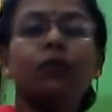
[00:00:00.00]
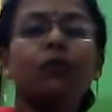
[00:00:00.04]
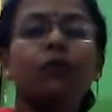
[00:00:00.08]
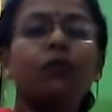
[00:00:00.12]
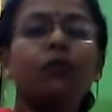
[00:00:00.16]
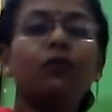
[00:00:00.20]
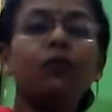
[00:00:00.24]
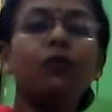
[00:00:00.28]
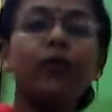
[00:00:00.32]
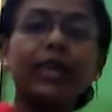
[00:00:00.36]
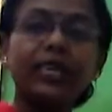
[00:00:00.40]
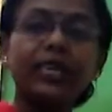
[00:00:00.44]

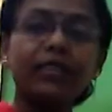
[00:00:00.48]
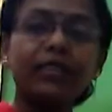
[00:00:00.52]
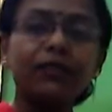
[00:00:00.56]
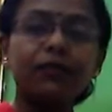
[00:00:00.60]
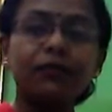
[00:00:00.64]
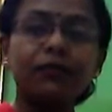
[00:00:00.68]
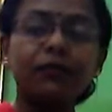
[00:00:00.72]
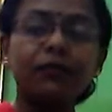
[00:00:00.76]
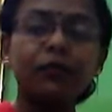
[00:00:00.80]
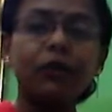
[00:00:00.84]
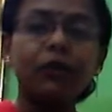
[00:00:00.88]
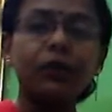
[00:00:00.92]
Which
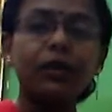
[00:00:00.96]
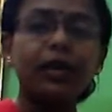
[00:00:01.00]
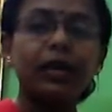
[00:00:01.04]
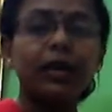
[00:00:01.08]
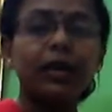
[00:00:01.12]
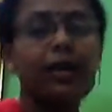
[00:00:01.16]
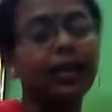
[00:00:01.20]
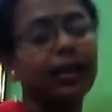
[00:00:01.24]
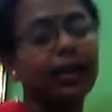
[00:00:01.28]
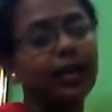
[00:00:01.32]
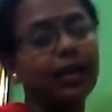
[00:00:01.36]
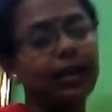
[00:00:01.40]
food
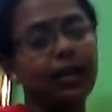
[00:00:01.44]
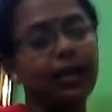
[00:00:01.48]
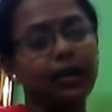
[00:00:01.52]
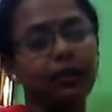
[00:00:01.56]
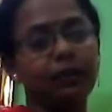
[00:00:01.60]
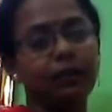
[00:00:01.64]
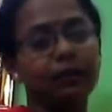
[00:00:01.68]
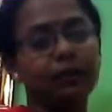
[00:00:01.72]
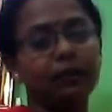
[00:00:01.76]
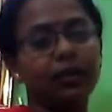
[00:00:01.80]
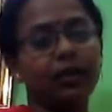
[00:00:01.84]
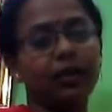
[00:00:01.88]

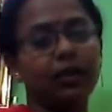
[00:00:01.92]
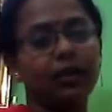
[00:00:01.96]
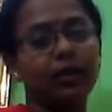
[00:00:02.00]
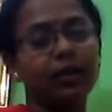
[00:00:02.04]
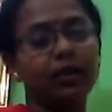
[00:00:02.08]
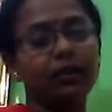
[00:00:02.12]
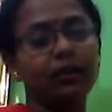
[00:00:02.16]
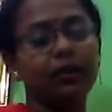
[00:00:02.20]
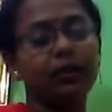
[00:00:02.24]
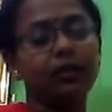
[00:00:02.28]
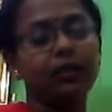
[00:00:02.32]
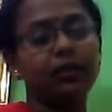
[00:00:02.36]
helps
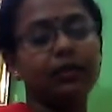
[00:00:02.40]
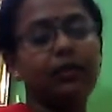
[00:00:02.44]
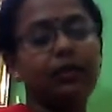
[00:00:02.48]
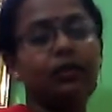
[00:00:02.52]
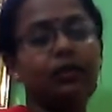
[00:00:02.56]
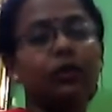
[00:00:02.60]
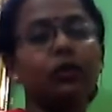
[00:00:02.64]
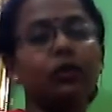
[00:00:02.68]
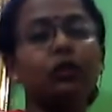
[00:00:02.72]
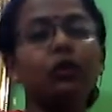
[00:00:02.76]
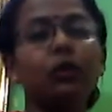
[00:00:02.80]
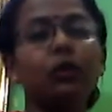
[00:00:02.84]
us
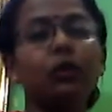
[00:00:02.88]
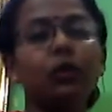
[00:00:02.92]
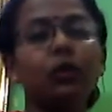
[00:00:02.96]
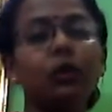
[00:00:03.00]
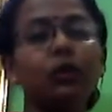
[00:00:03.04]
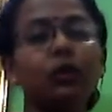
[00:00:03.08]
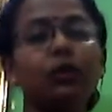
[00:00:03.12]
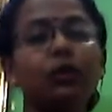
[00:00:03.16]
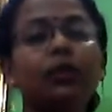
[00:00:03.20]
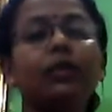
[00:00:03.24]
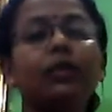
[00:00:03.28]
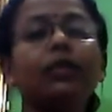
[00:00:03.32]
to
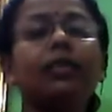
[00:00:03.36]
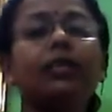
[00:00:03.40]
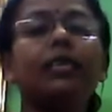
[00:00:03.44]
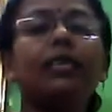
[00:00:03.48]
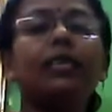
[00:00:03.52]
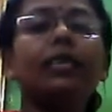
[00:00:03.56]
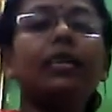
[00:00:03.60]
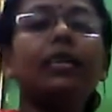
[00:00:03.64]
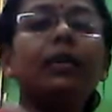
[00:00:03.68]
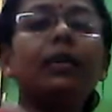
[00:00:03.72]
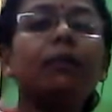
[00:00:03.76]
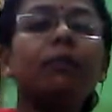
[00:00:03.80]

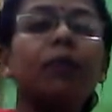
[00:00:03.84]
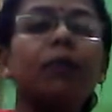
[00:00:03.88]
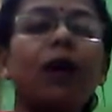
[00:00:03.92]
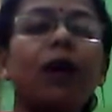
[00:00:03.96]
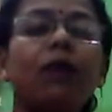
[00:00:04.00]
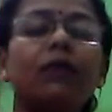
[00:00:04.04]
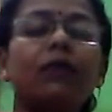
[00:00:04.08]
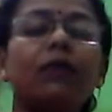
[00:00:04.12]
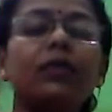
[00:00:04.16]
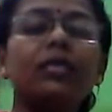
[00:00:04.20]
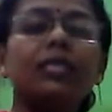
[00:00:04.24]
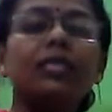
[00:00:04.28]
keep
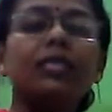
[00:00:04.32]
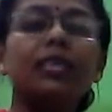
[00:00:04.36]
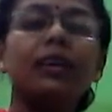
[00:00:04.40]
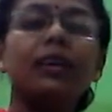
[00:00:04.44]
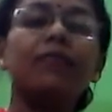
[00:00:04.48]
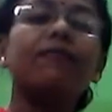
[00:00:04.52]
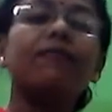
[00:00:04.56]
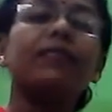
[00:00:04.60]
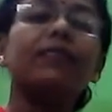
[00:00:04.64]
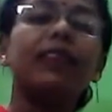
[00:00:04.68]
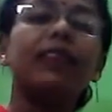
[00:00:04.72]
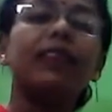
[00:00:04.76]

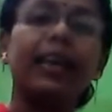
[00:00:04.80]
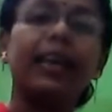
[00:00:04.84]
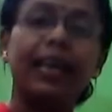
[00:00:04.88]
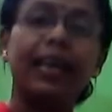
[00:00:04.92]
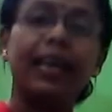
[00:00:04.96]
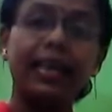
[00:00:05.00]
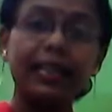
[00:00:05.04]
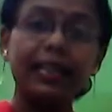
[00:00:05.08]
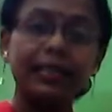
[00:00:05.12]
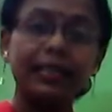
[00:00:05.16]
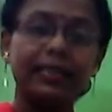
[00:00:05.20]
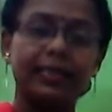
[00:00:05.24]
ourselves
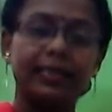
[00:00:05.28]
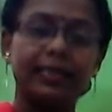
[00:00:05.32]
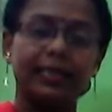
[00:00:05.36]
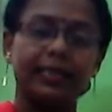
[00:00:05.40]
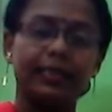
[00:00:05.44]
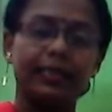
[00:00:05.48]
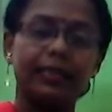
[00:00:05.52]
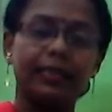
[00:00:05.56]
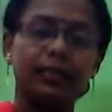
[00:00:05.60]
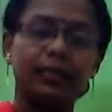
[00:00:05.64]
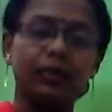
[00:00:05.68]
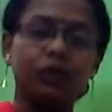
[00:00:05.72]

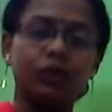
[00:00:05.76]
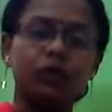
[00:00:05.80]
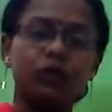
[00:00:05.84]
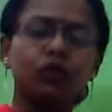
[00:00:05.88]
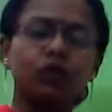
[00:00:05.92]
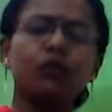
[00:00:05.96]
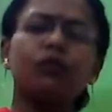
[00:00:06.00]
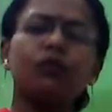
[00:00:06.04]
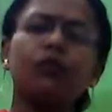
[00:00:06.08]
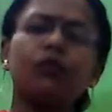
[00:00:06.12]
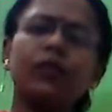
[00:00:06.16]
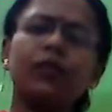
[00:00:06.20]
healthy?
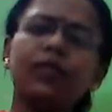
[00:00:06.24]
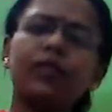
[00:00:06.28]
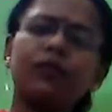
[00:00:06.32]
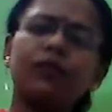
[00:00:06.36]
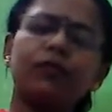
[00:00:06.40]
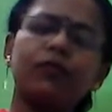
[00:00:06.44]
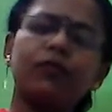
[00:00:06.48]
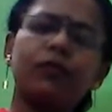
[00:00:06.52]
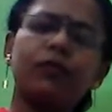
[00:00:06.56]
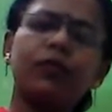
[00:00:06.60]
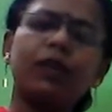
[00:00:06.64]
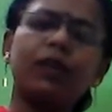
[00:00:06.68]
So, which
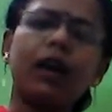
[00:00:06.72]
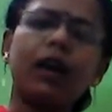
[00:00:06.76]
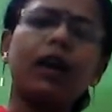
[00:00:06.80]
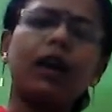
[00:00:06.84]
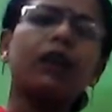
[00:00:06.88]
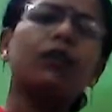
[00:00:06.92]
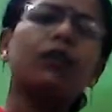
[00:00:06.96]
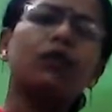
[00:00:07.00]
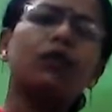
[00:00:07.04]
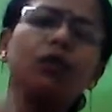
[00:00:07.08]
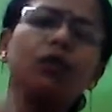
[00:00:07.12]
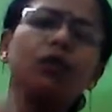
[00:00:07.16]
food
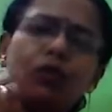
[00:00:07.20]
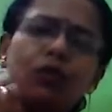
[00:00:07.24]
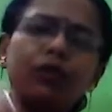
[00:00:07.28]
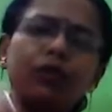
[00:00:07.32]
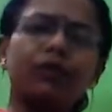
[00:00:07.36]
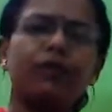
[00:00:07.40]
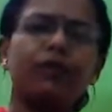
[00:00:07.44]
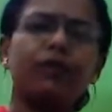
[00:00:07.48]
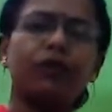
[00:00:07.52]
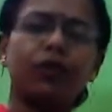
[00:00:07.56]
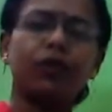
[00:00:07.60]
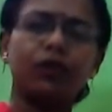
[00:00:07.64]
are
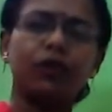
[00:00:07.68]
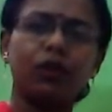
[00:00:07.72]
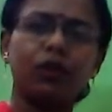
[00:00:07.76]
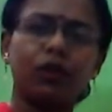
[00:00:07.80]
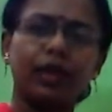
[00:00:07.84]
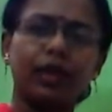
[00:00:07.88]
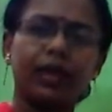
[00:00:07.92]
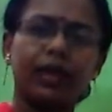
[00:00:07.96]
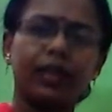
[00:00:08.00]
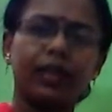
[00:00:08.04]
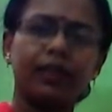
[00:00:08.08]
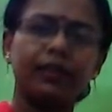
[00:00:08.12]
good for
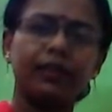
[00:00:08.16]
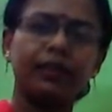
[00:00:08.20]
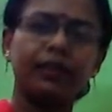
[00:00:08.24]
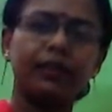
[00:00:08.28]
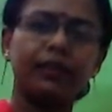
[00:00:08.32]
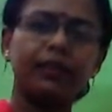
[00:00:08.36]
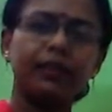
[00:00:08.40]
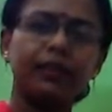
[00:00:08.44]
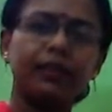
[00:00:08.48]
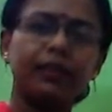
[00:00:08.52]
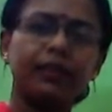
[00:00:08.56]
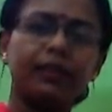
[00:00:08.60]
your health?
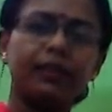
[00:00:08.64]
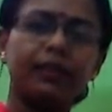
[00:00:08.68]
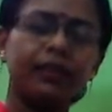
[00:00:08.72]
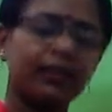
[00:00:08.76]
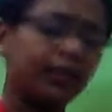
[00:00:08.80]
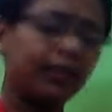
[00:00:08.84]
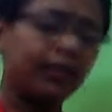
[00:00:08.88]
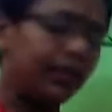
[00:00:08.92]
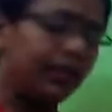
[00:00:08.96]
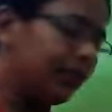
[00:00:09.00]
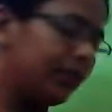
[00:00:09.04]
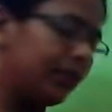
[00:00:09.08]

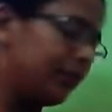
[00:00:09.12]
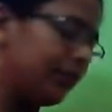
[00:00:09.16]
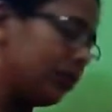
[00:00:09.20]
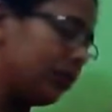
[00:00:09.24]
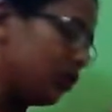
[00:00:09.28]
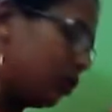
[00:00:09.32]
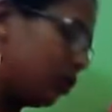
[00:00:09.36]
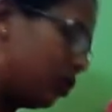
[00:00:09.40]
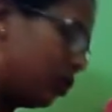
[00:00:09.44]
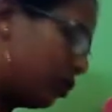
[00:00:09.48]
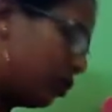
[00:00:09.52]
So,